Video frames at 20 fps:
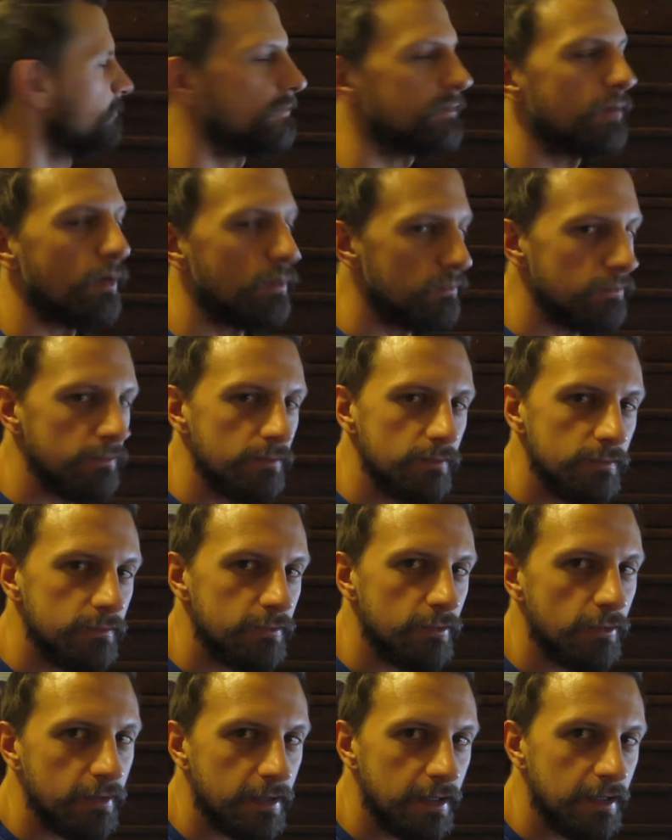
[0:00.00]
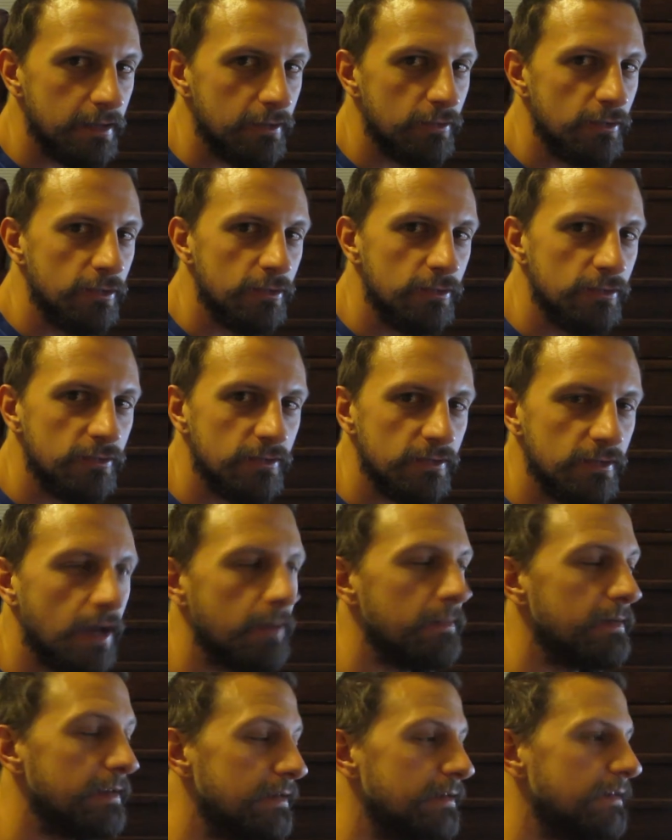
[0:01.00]
Don't, don't get your news.
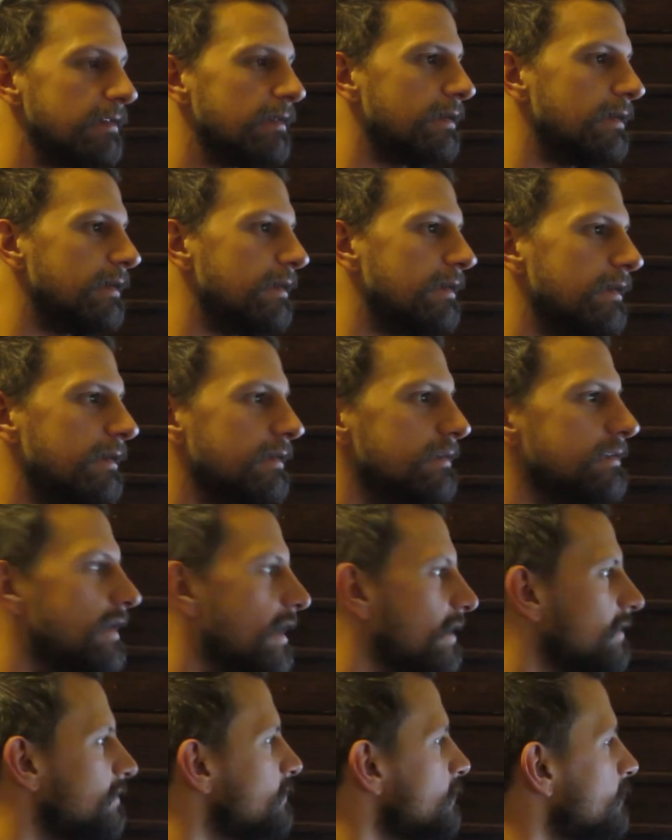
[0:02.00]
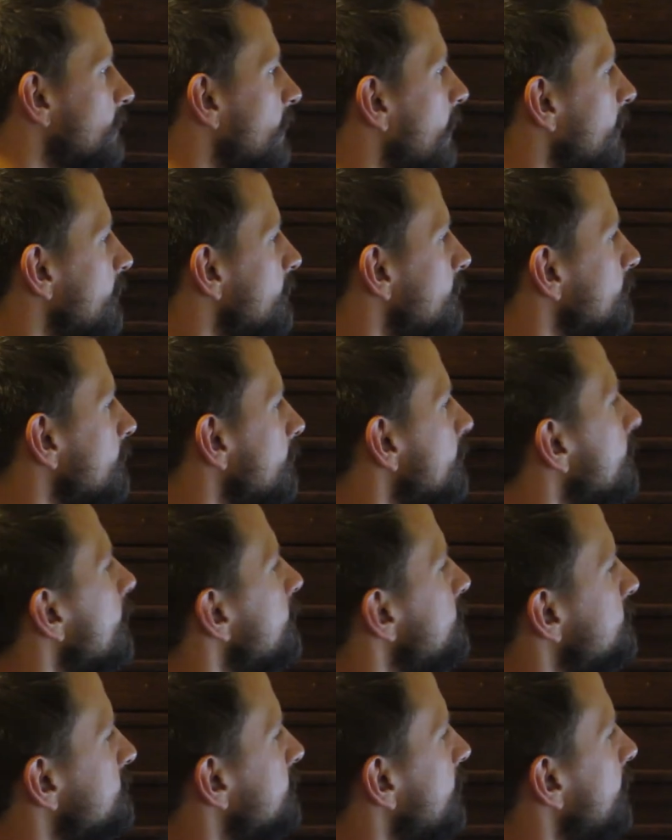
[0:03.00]
I mean, yes, you can. Like,
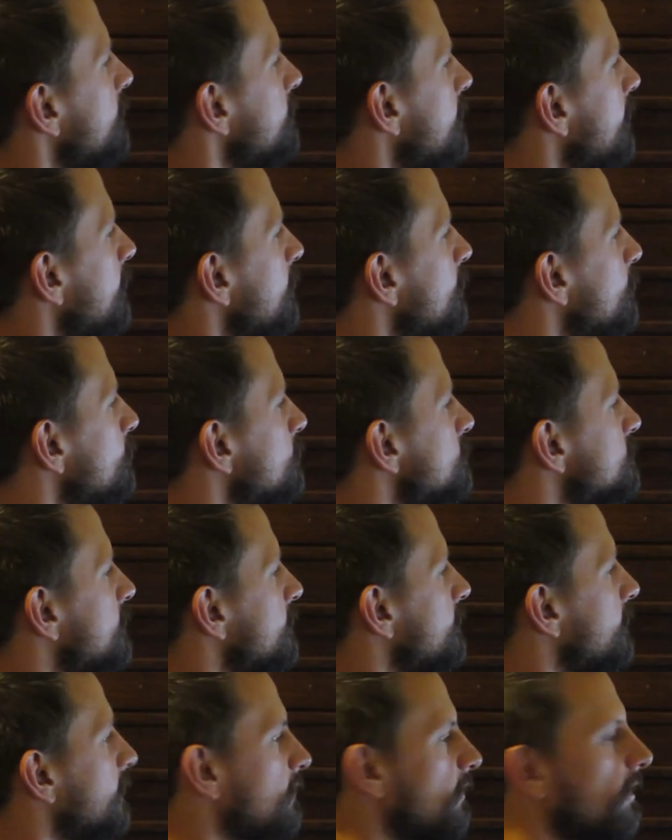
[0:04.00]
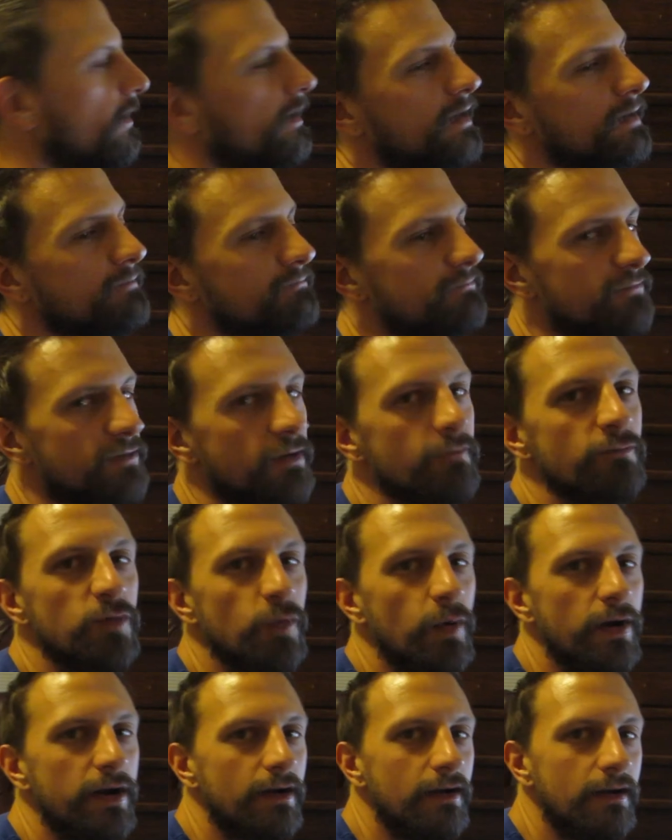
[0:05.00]
I just got that news that they caught him from
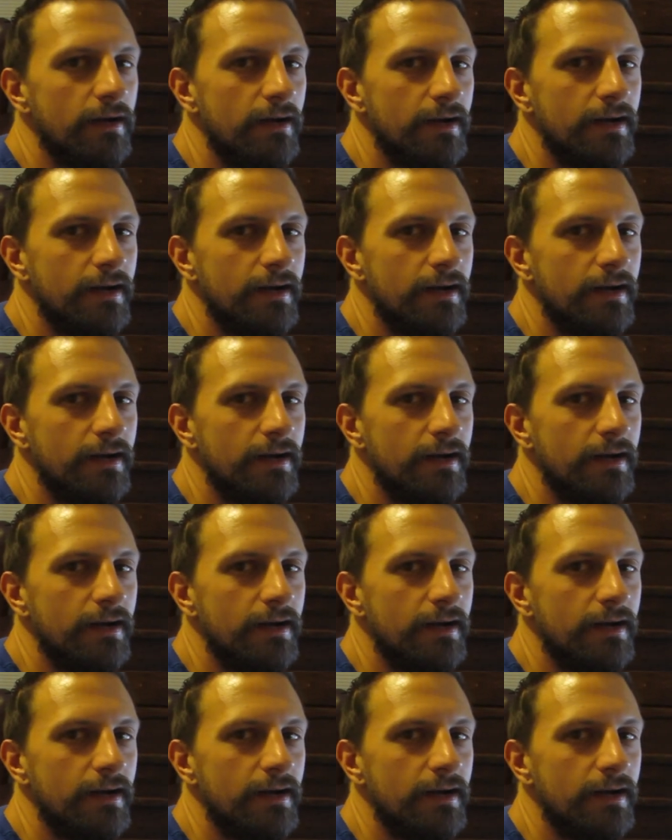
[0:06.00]
Twitter.